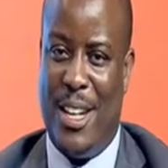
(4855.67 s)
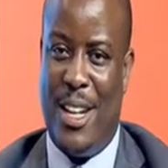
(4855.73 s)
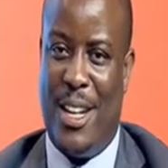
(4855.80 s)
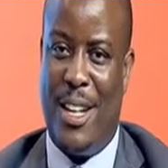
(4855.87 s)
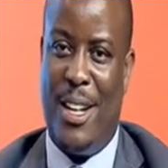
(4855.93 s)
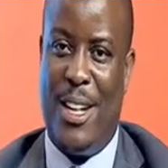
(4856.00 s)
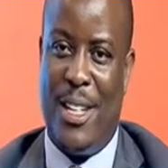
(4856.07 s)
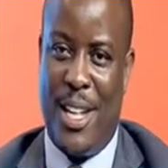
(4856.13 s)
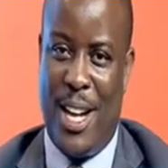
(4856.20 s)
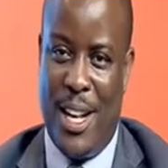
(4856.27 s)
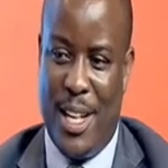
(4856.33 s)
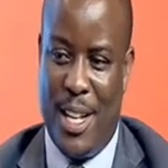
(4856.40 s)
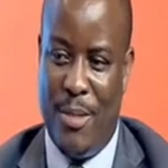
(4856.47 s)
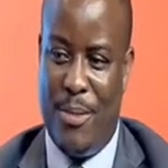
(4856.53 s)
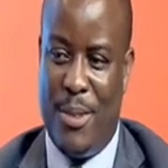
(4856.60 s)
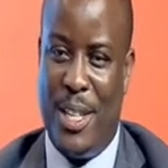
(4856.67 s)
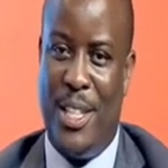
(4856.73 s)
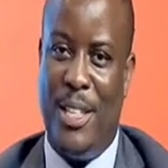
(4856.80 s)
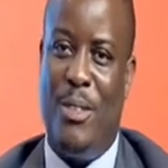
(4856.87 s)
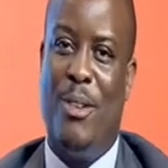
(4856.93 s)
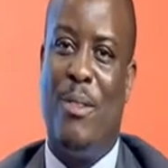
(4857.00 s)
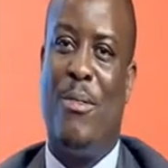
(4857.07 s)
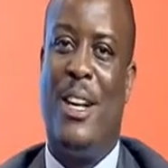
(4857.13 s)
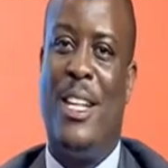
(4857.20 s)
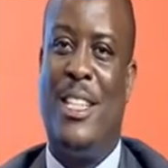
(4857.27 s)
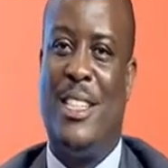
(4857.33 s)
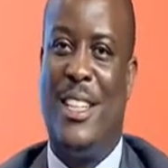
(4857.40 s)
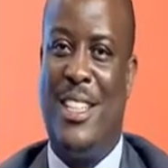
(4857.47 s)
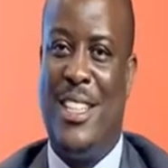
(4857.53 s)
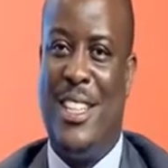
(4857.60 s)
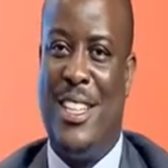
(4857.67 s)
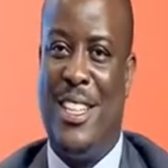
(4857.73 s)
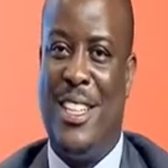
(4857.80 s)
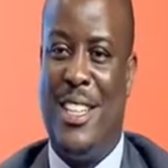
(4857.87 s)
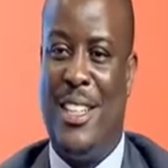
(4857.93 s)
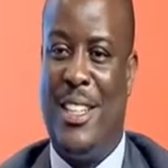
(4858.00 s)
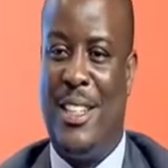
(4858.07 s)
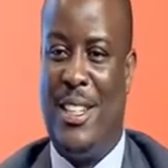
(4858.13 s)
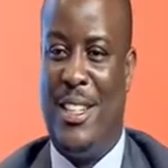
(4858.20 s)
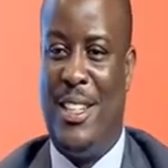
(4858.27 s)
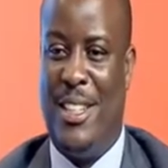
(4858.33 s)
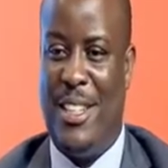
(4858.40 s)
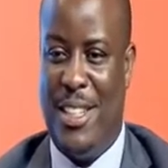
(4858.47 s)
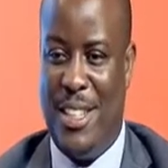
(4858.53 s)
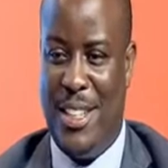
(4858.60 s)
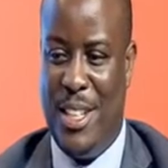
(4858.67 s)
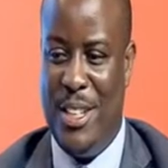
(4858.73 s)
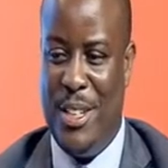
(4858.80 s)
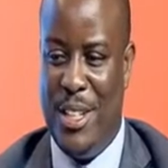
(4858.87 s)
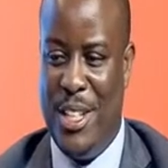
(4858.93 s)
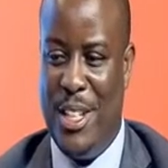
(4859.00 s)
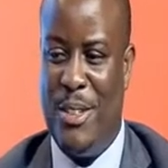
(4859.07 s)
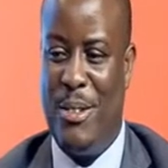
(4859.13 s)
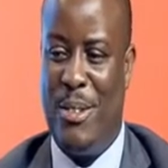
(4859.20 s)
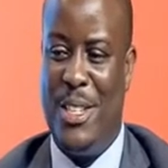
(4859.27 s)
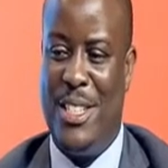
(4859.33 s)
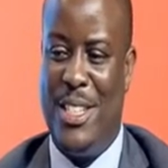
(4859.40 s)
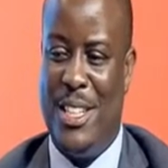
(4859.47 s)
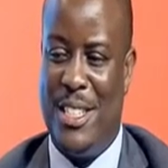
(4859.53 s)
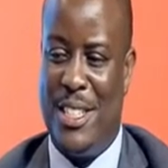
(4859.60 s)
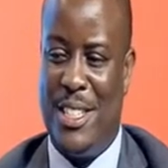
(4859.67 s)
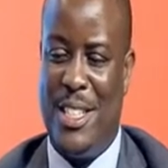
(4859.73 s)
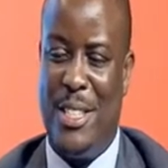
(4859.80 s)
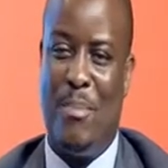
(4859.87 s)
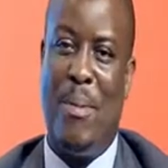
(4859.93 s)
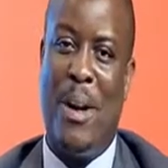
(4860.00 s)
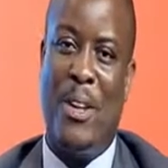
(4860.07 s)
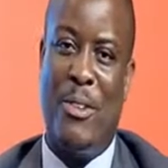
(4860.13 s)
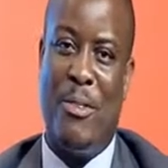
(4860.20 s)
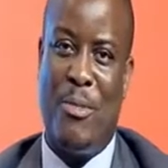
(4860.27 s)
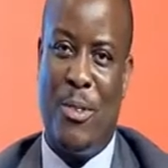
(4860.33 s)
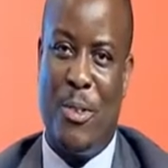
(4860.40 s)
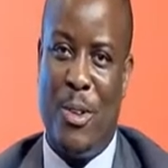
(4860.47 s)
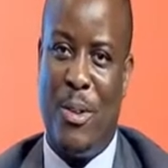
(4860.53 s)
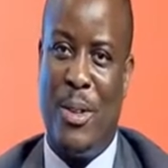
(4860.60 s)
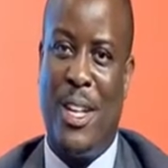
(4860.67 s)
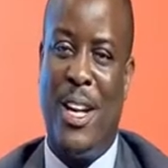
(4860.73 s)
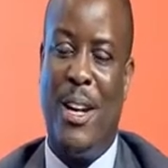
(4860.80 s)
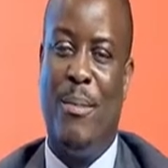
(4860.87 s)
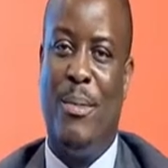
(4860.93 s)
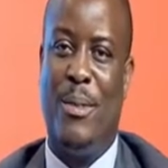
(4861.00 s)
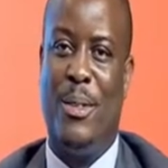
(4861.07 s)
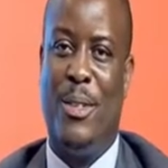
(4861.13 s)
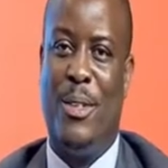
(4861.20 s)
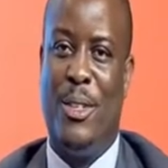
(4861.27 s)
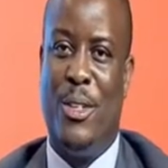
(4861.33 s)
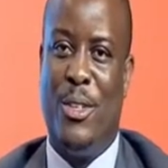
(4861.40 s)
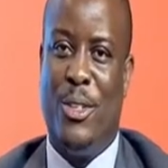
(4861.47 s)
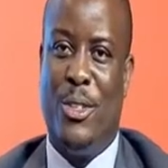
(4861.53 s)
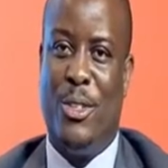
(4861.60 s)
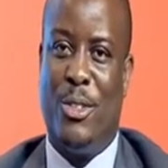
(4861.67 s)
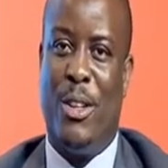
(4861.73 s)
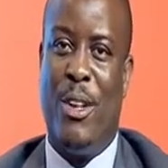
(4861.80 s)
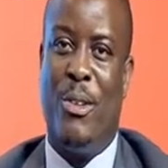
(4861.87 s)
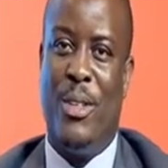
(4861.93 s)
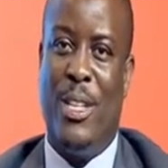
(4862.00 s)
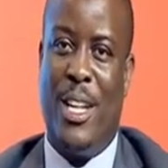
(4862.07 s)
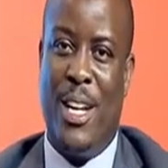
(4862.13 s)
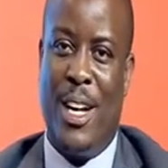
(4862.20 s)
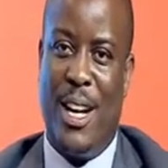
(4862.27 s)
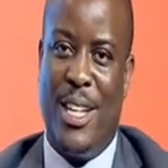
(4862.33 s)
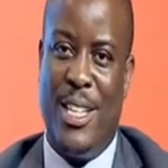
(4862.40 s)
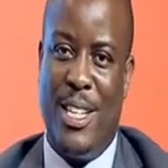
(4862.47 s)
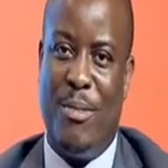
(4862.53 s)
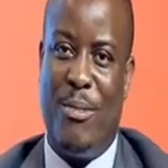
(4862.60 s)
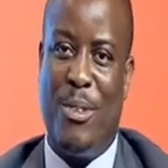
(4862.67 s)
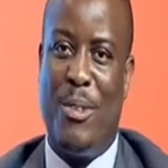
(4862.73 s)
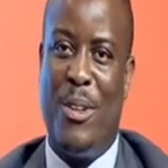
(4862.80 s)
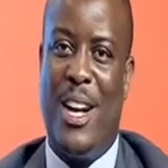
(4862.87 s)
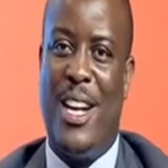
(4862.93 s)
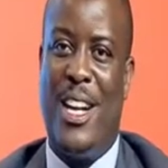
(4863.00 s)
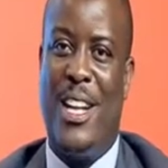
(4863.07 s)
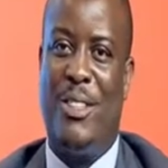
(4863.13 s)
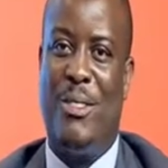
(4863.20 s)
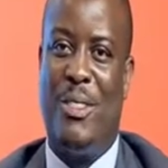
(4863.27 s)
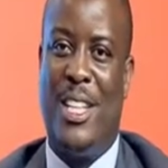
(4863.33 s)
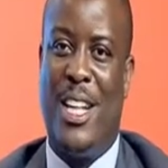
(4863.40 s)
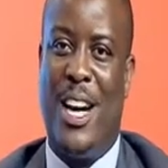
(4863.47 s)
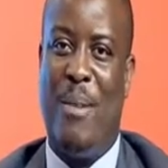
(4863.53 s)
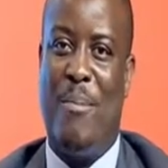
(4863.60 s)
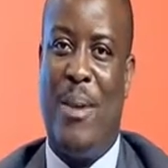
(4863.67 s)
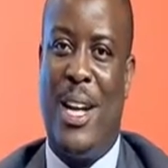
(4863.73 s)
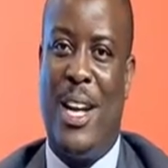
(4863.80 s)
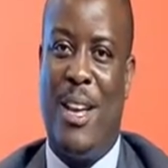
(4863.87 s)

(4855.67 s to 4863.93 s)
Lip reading: the degree of uncertainty it increases. It's part of growing up. So I would encourage every Ugandan to take up a